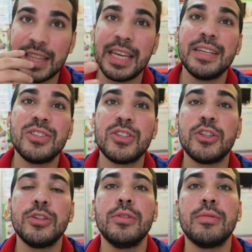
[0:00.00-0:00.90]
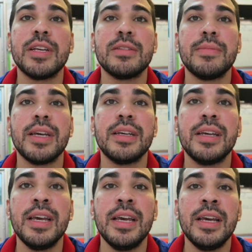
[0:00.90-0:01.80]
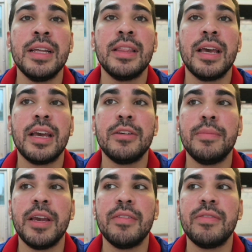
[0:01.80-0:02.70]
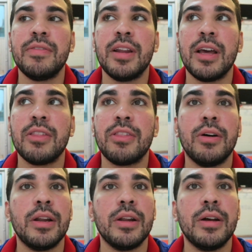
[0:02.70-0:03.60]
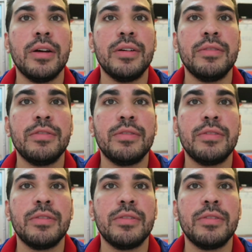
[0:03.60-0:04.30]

things to the resume that you may have not thought of,